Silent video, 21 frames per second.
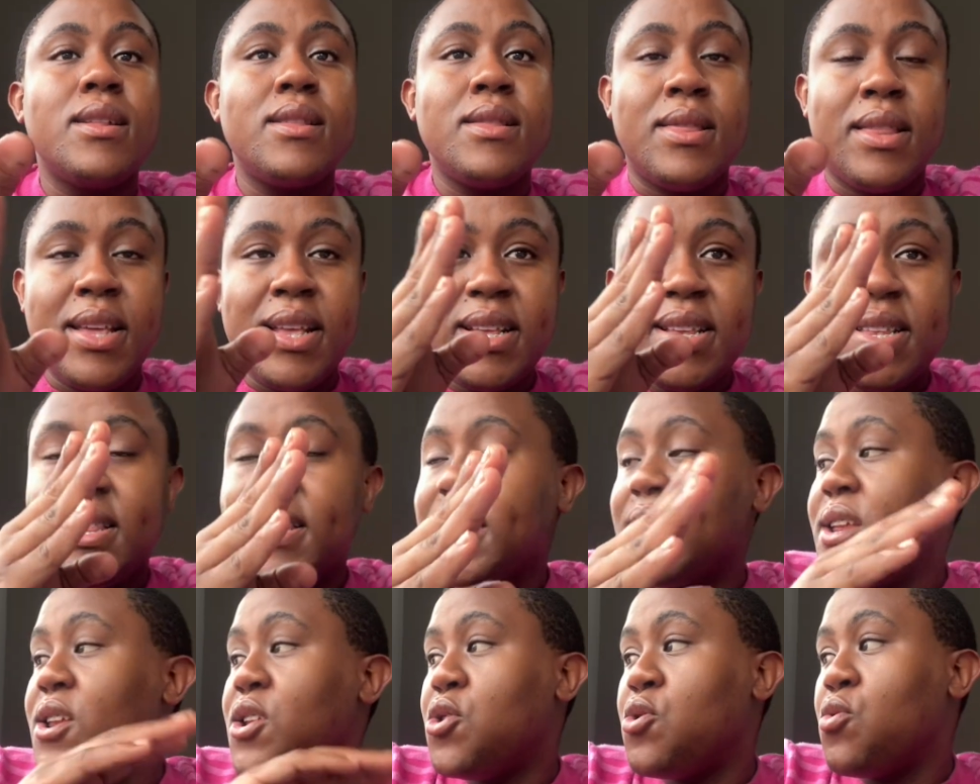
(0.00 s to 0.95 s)
these
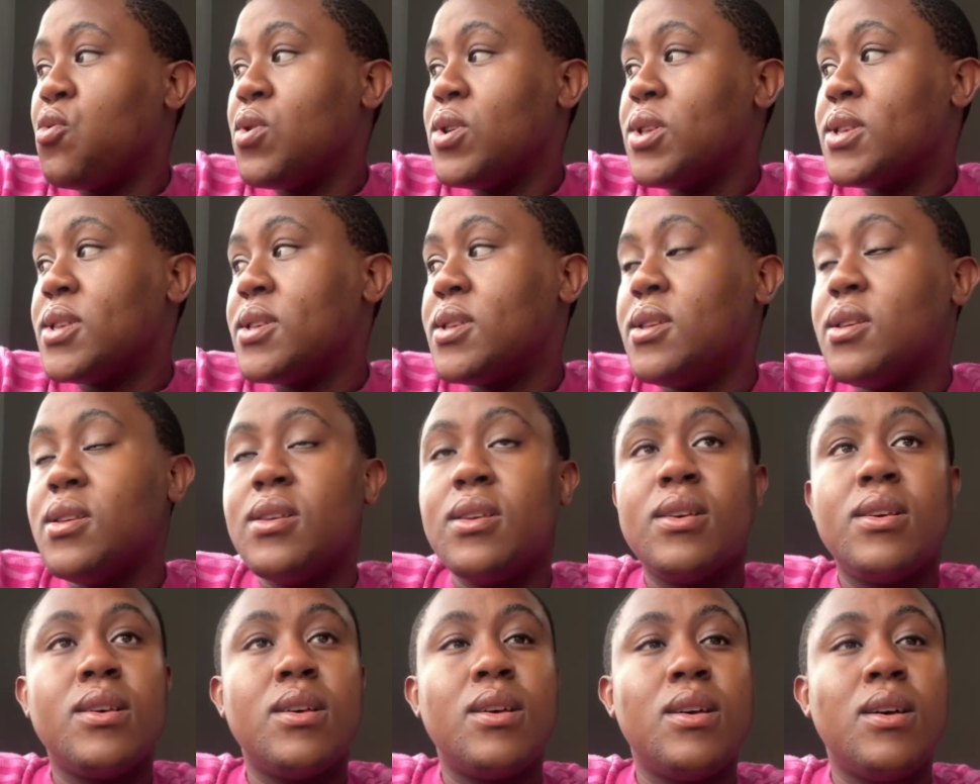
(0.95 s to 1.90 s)
three laws
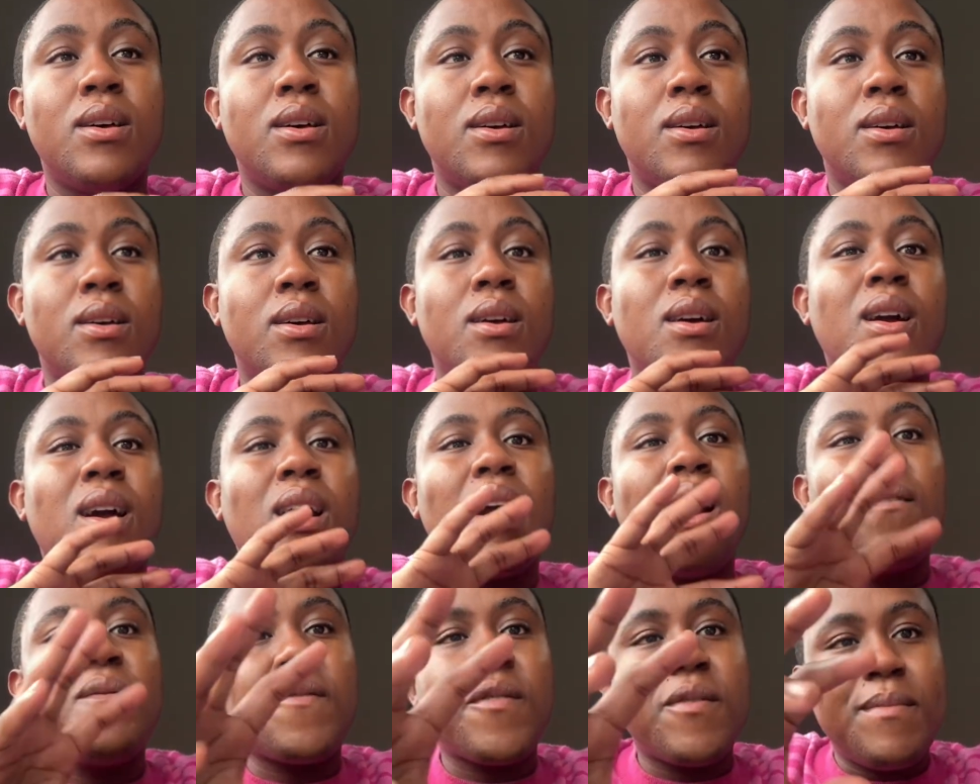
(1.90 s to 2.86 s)

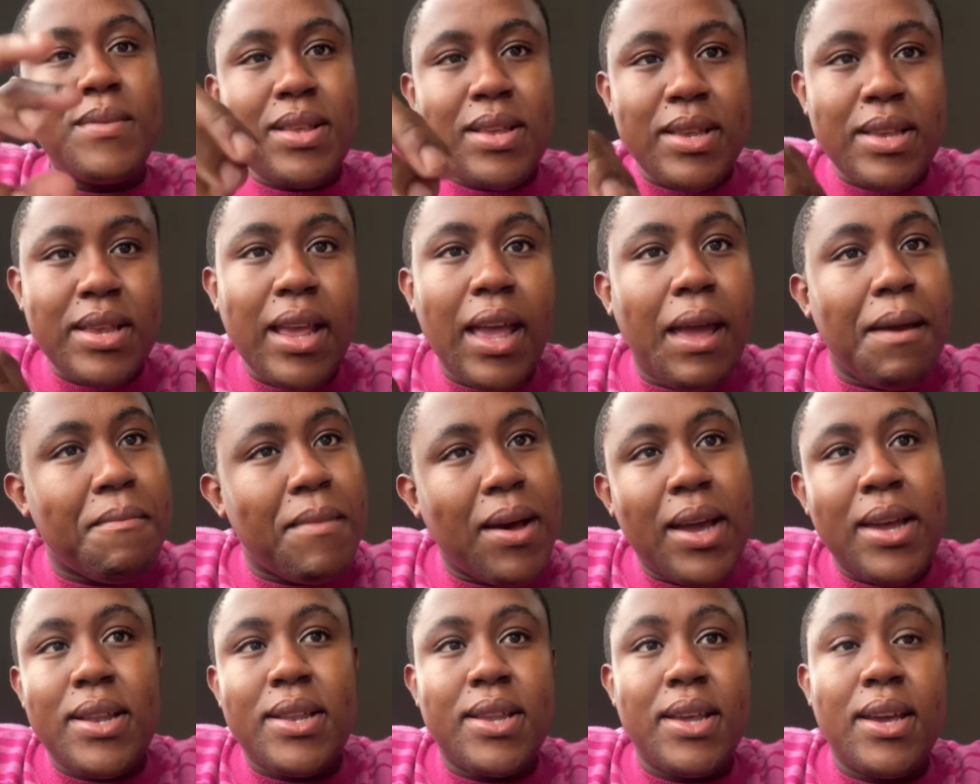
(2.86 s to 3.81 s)
come from the same
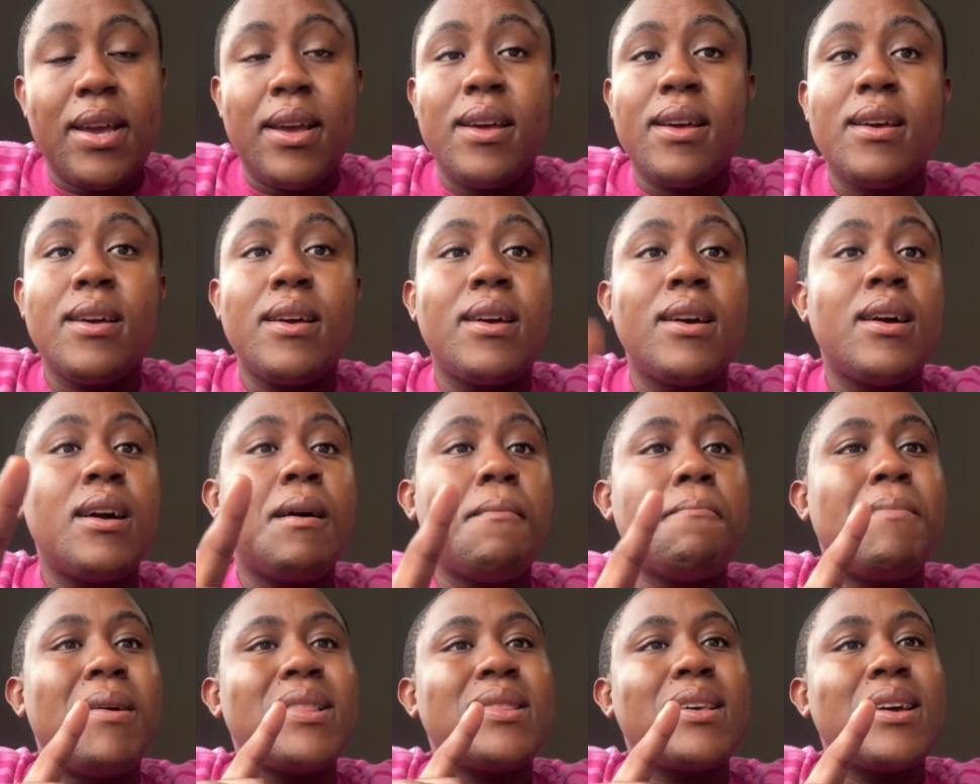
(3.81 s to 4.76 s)
idea,
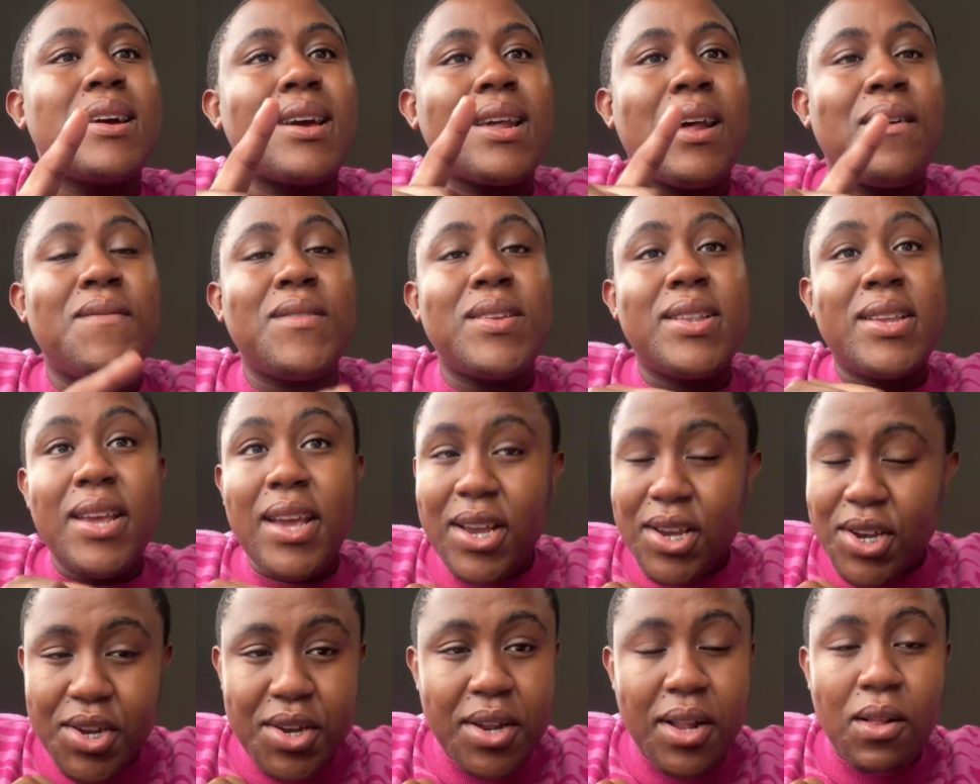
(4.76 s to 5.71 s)
but the
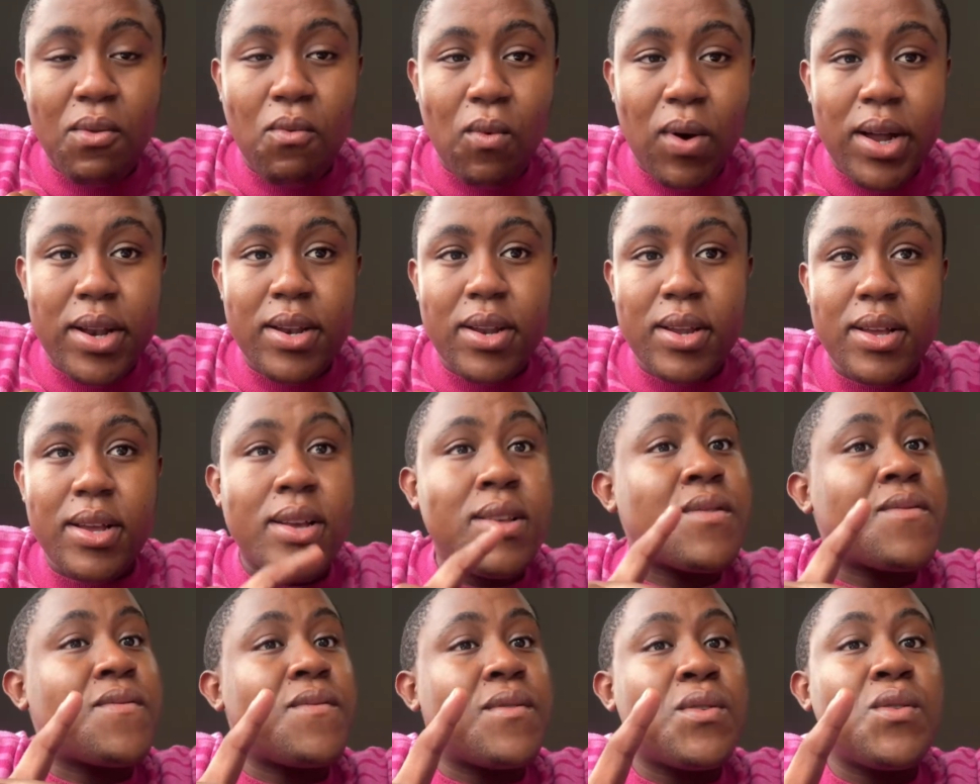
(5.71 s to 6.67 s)
gravitational one is
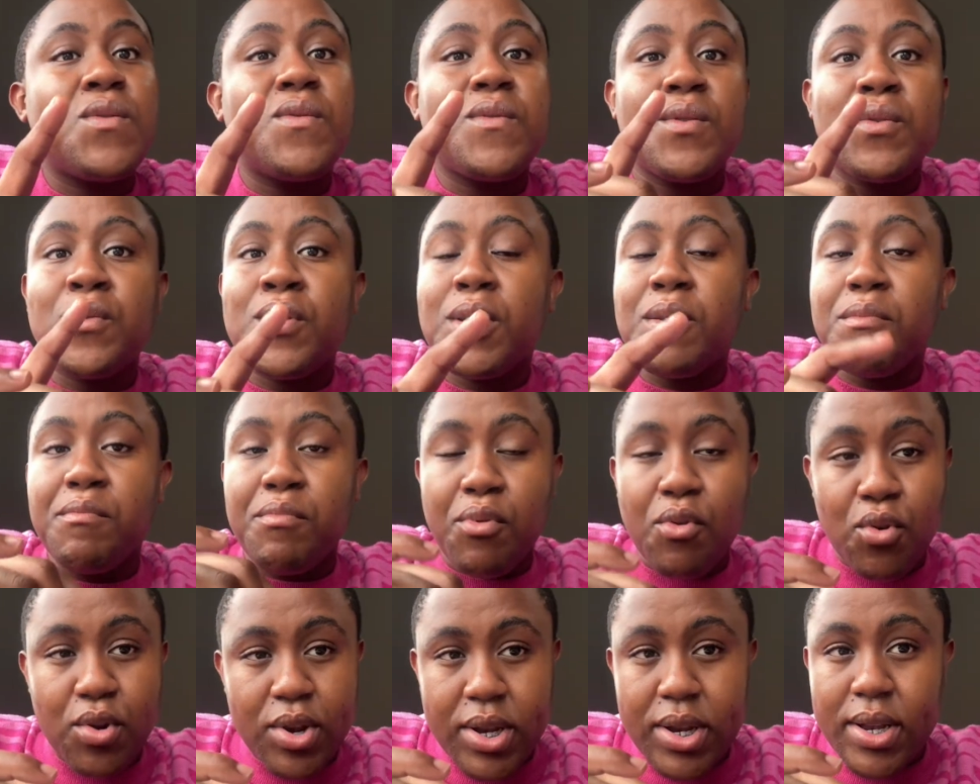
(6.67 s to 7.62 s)
very, very
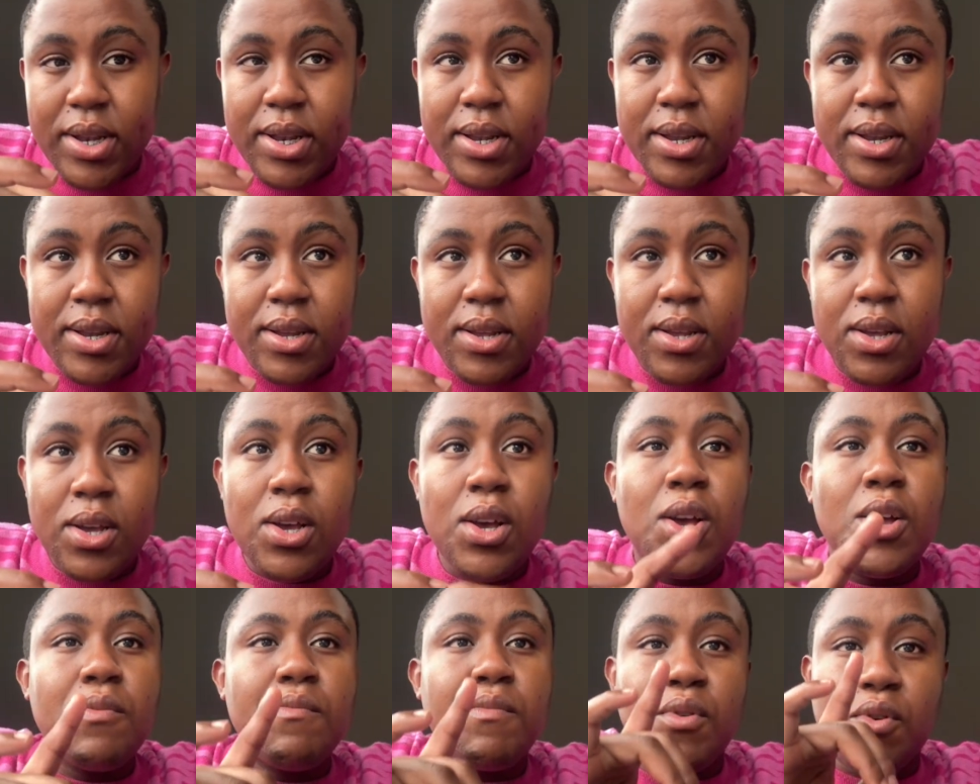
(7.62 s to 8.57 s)
important
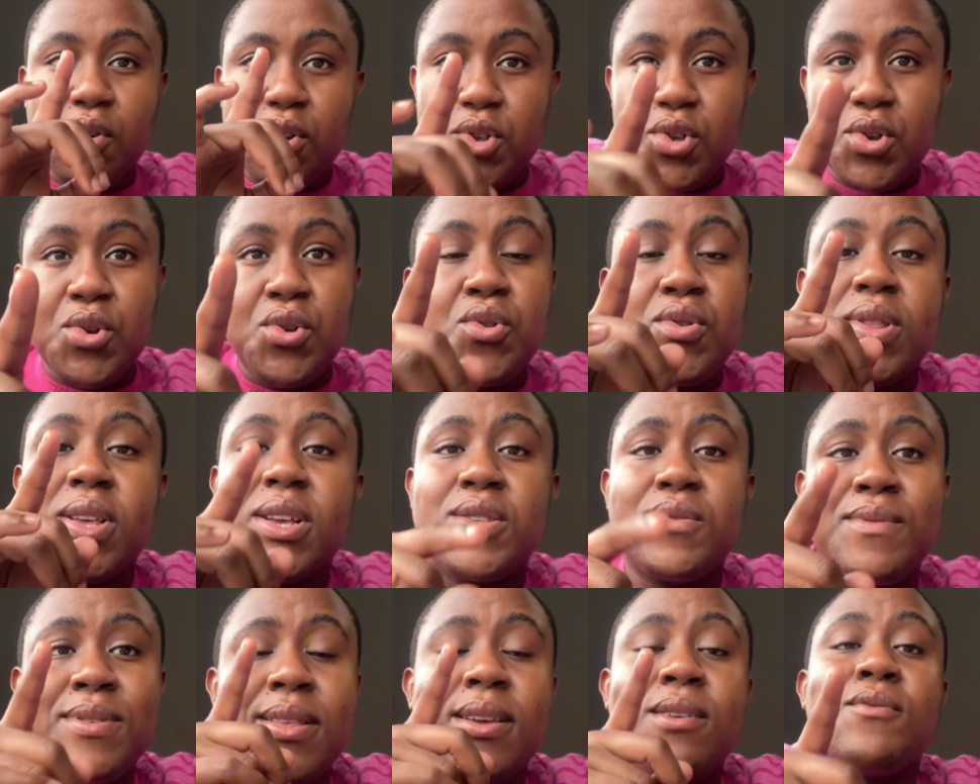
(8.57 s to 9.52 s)
because you know that's
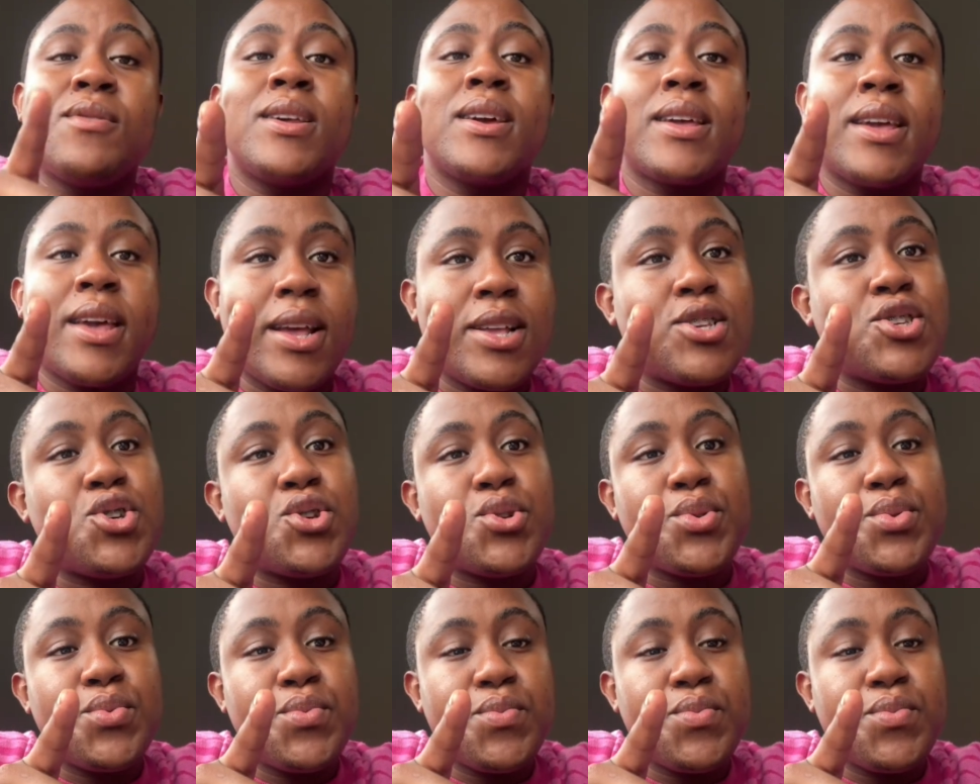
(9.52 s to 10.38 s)
where they're going to catch you.